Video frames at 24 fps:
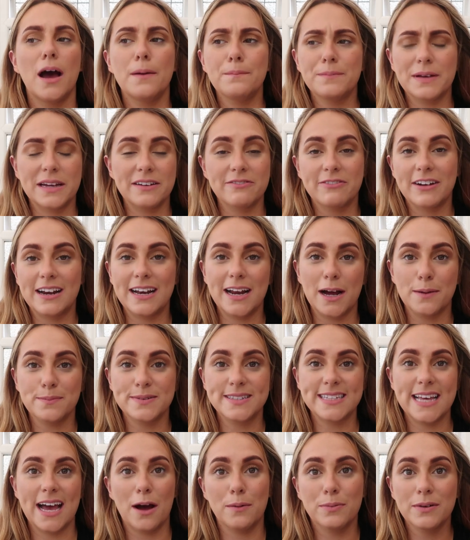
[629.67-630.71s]
and being really
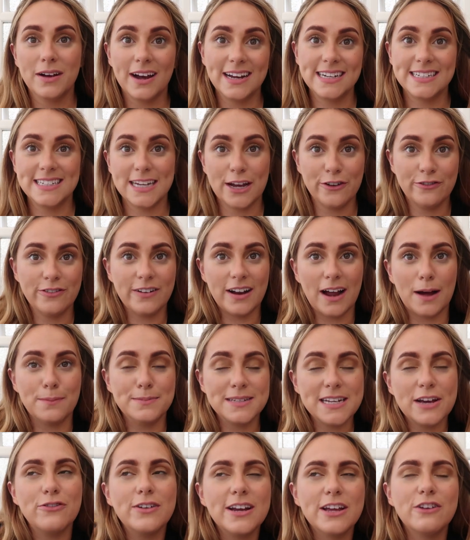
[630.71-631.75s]
upset, I'm
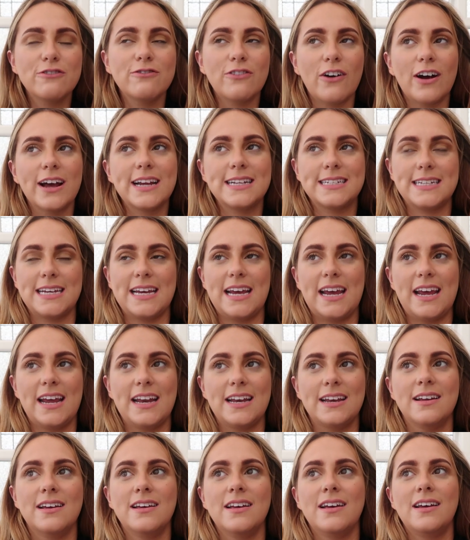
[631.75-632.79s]
definitely
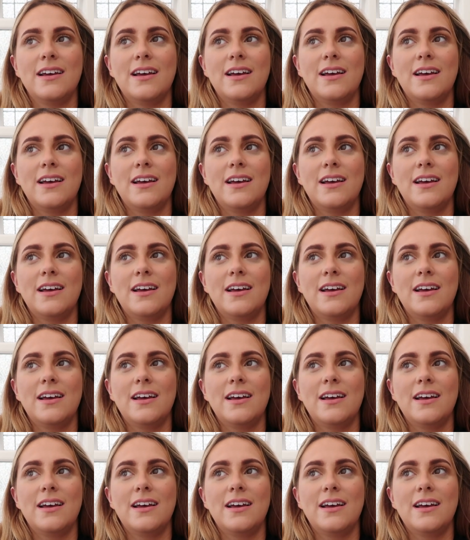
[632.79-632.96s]
finding